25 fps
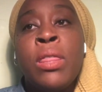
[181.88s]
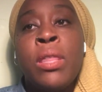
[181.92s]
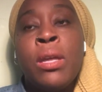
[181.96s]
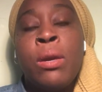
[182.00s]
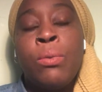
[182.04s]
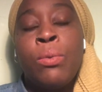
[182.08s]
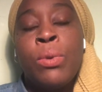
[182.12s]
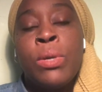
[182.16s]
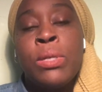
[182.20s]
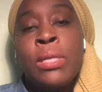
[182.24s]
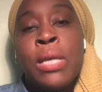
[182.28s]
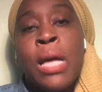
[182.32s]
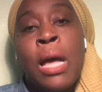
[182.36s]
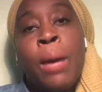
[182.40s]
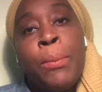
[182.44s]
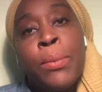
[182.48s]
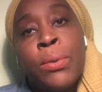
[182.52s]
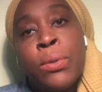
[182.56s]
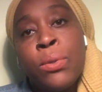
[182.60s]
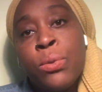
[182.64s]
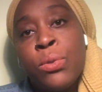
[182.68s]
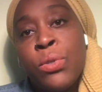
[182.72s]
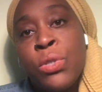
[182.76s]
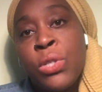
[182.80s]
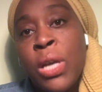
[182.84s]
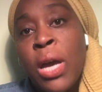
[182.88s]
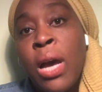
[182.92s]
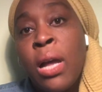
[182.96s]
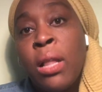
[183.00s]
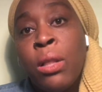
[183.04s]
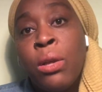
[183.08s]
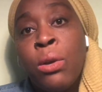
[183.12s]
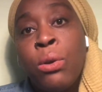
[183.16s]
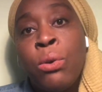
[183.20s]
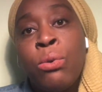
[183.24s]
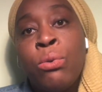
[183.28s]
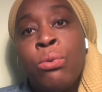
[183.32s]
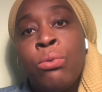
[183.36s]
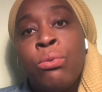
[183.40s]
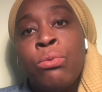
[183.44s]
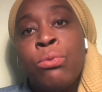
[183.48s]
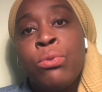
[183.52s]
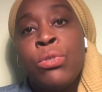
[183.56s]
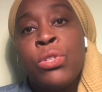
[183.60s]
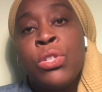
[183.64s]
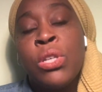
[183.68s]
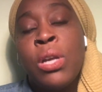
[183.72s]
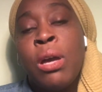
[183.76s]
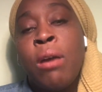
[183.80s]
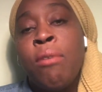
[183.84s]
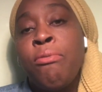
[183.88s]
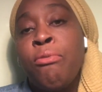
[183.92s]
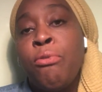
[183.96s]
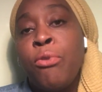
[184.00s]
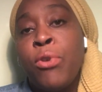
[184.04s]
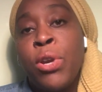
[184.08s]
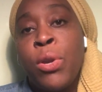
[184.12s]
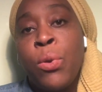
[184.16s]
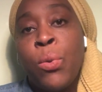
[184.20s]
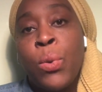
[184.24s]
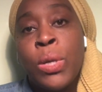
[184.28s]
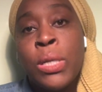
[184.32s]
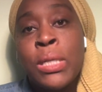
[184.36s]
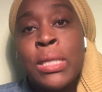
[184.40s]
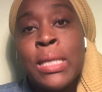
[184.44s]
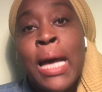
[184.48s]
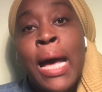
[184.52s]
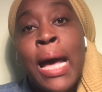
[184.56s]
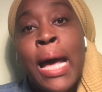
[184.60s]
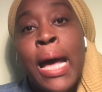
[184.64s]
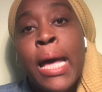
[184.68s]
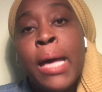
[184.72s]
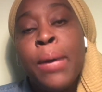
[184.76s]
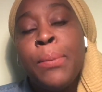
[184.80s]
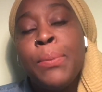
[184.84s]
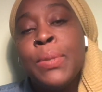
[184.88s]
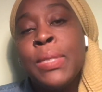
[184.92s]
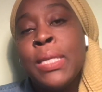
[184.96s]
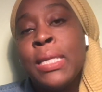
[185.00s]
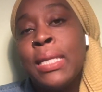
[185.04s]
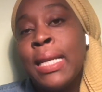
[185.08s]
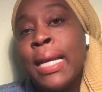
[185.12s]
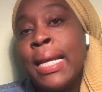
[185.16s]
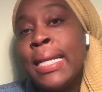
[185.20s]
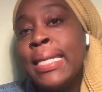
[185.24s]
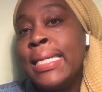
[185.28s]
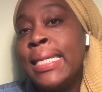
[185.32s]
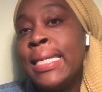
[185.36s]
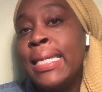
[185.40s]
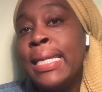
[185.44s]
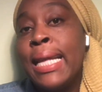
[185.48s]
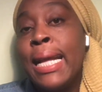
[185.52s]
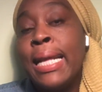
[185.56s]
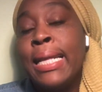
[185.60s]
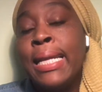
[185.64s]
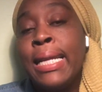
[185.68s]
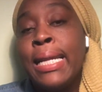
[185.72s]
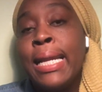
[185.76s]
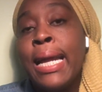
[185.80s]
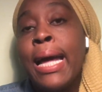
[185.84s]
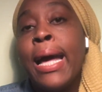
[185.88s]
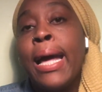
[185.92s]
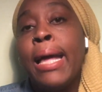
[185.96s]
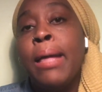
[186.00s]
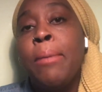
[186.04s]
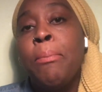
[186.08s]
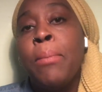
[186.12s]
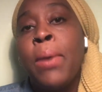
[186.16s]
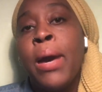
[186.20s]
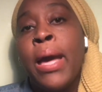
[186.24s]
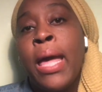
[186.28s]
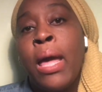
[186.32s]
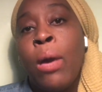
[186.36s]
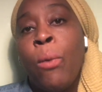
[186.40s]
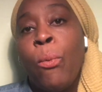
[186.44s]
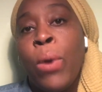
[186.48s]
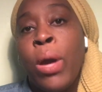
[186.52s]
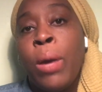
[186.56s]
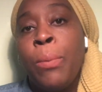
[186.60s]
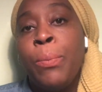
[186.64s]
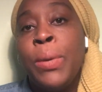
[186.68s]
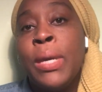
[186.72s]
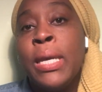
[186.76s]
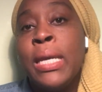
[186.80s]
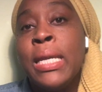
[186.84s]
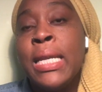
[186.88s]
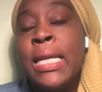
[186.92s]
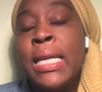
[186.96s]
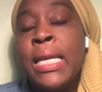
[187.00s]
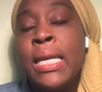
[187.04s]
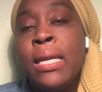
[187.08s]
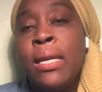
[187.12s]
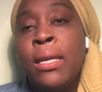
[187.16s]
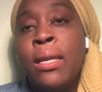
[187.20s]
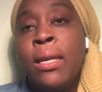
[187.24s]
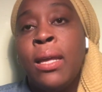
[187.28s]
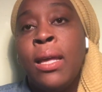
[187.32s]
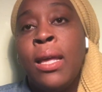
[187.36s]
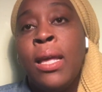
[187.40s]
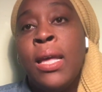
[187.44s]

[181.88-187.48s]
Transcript: there was Amadou Diallo, shot 41 times in 1999 by NYPD.